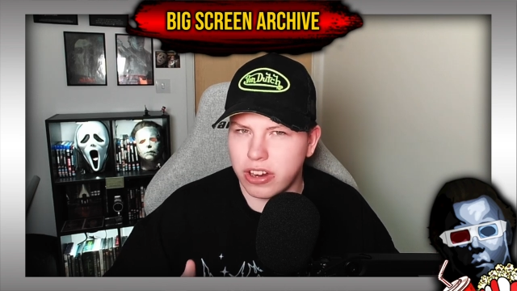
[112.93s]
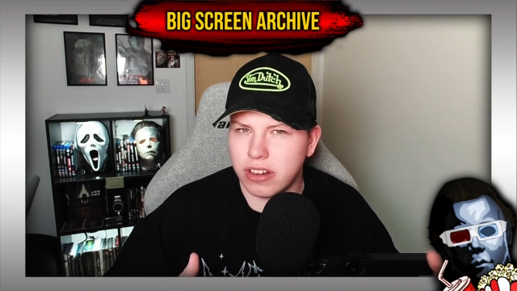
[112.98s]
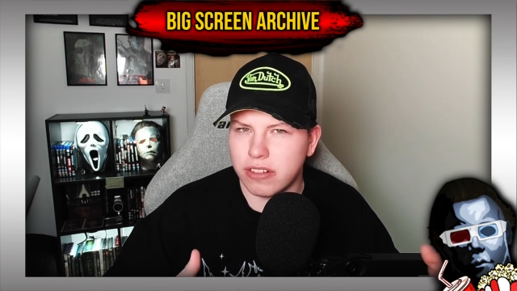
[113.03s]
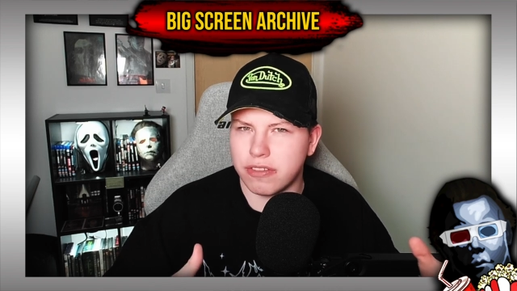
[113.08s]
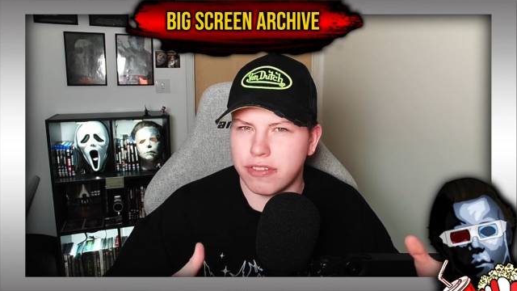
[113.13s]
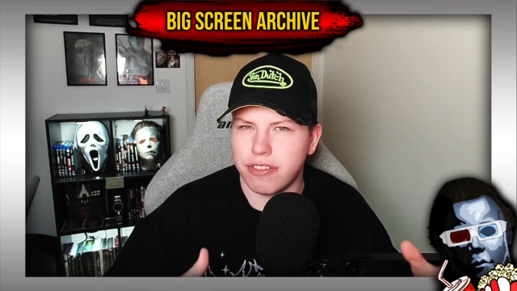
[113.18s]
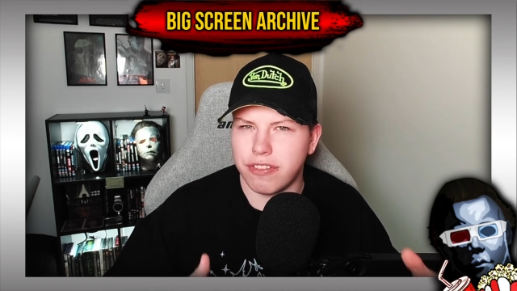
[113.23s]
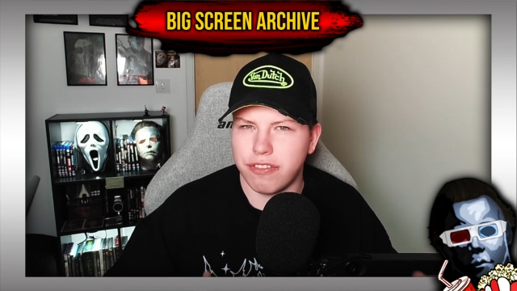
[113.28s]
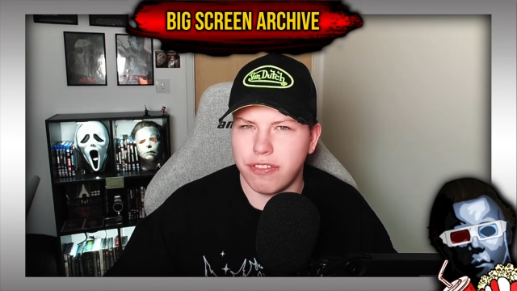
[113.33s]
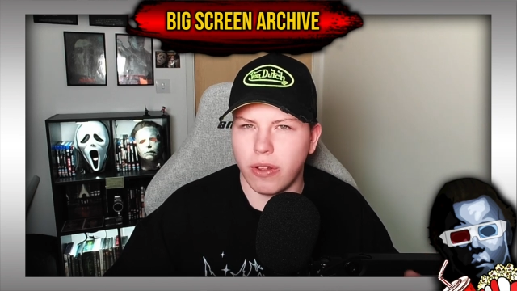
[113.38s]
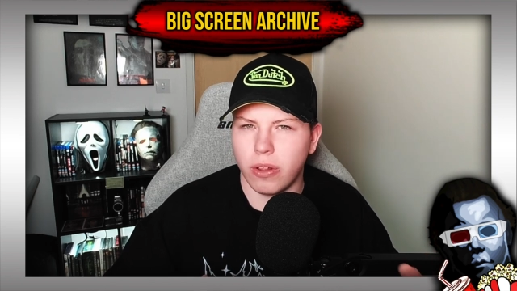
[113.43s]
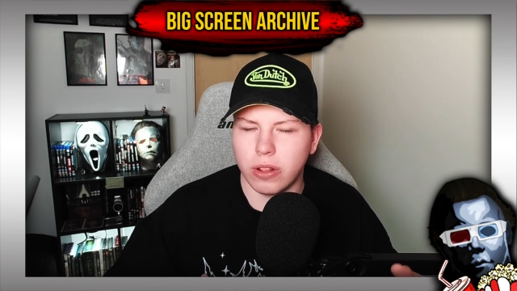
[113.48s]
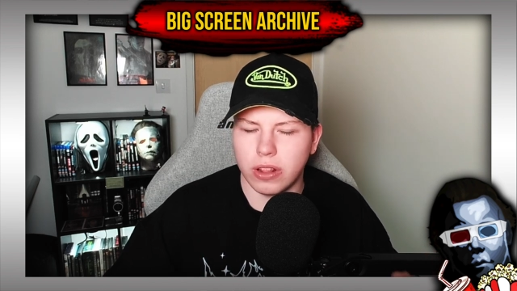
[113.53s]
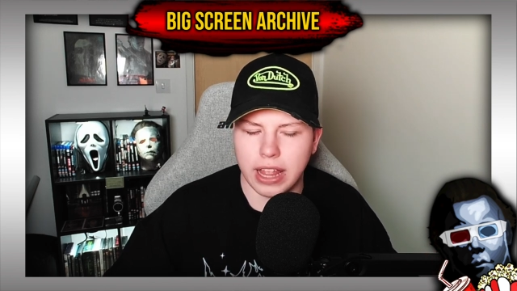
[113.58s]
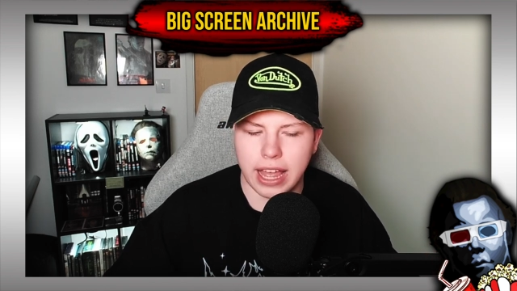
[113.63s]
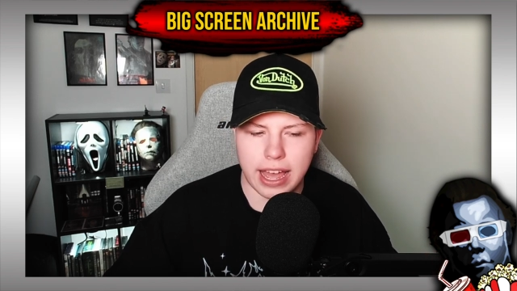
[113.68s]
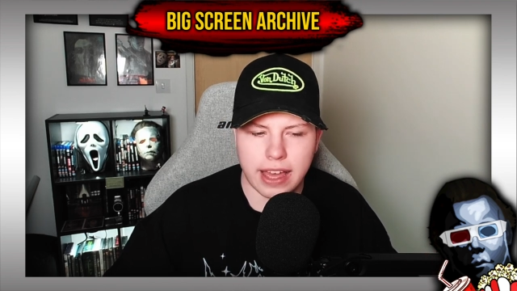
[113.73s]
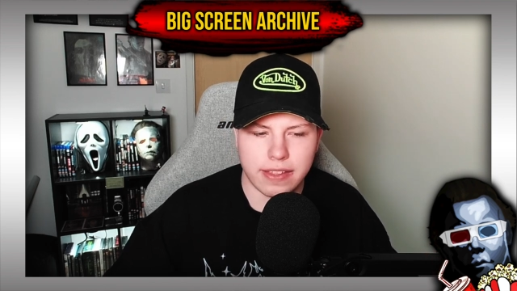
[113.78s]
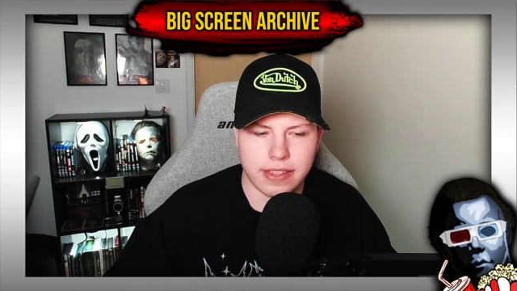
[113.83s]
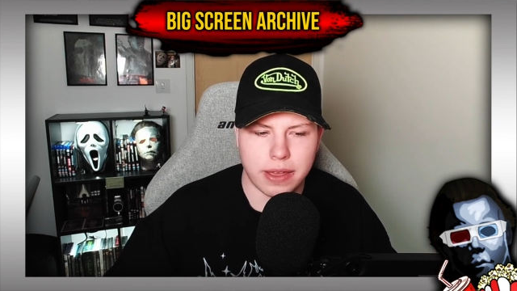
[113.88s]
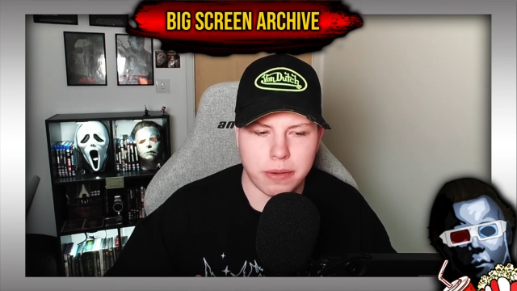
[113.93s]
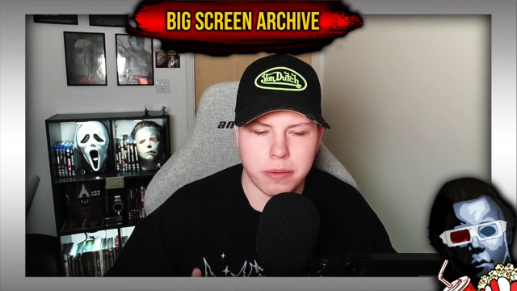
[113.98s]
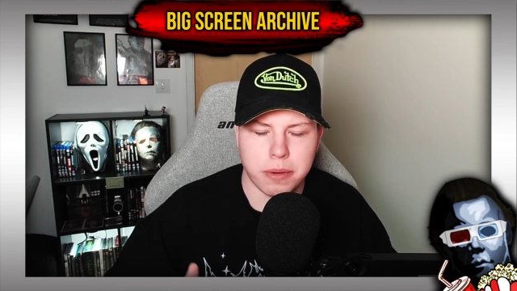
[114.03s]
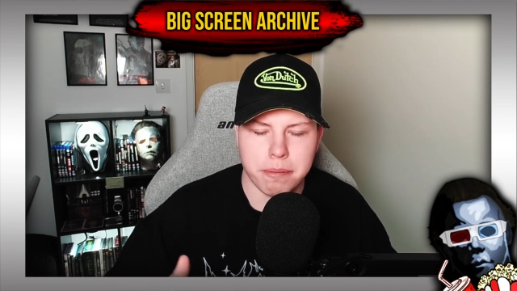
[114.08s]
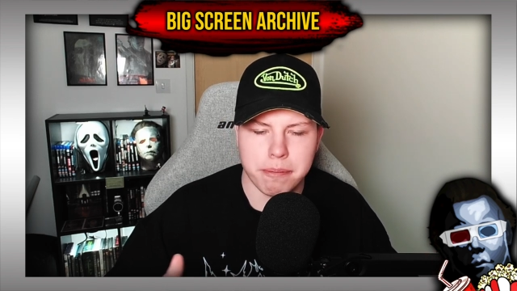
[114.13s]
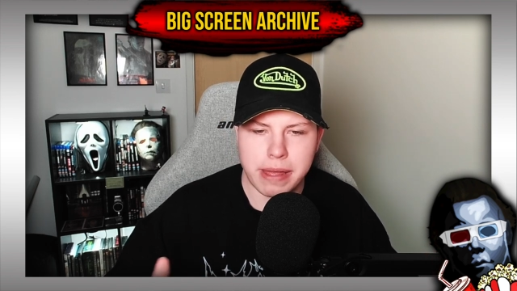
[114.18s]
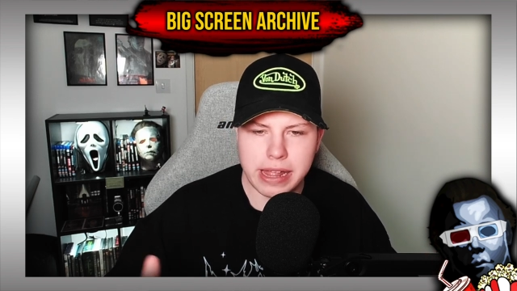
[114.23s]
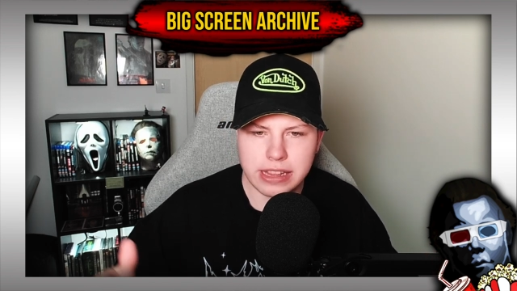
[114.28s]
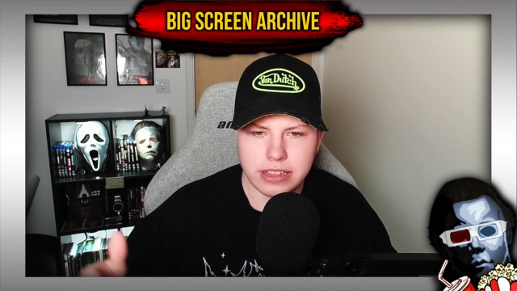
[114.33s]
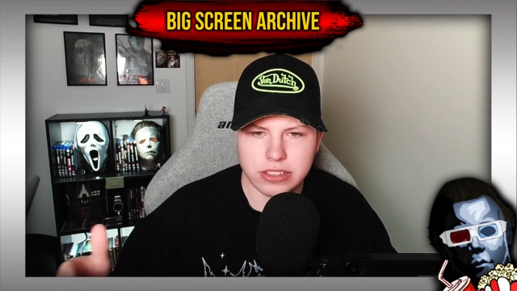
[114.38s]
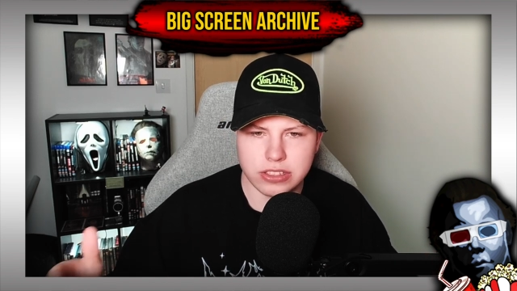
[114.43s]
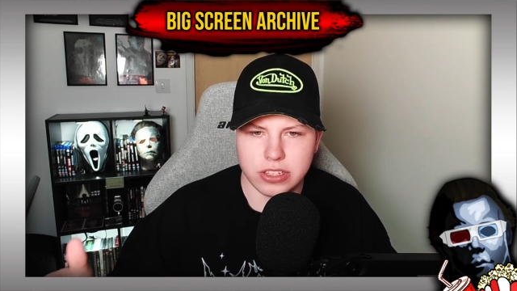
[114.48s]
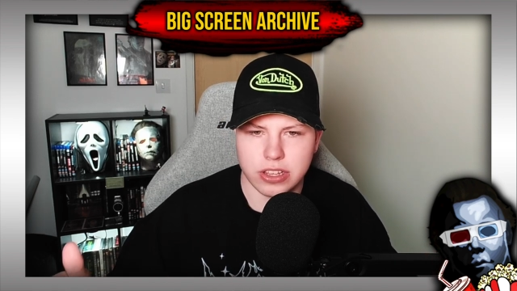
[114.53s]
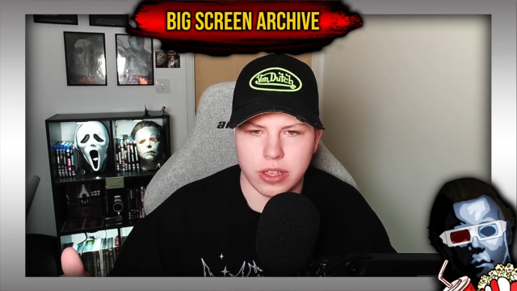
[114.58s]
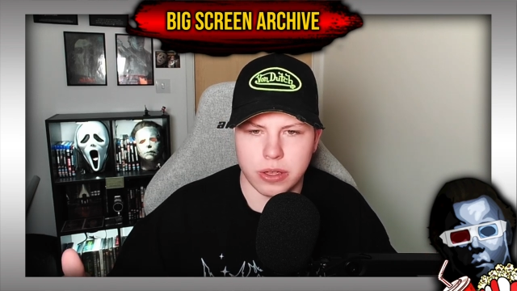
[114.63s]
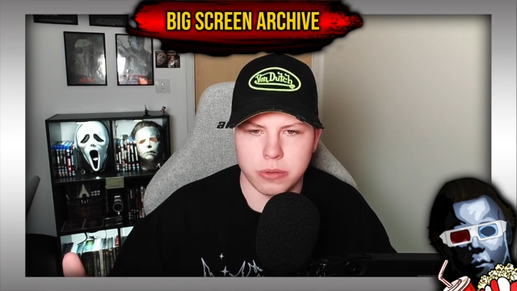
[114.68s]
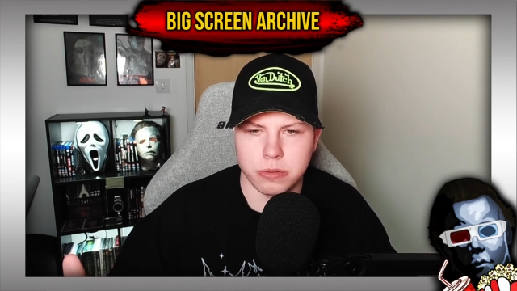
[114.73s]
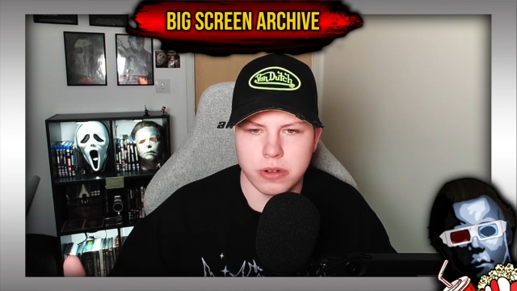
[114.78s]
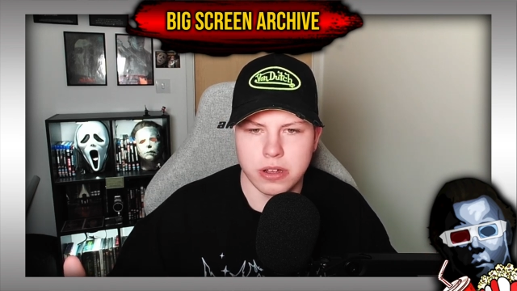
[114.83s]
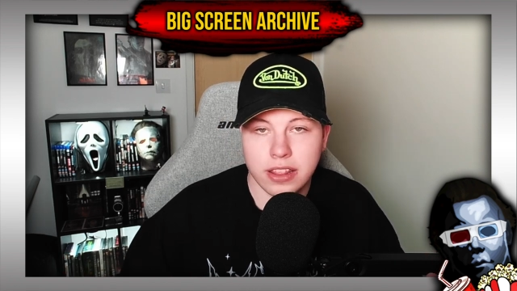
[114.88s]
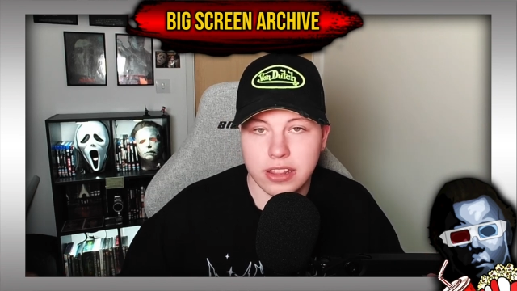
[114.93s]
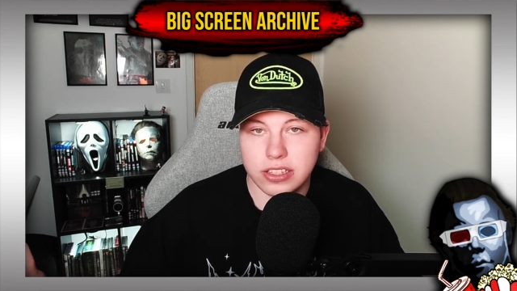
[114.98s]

in full how they were meant to.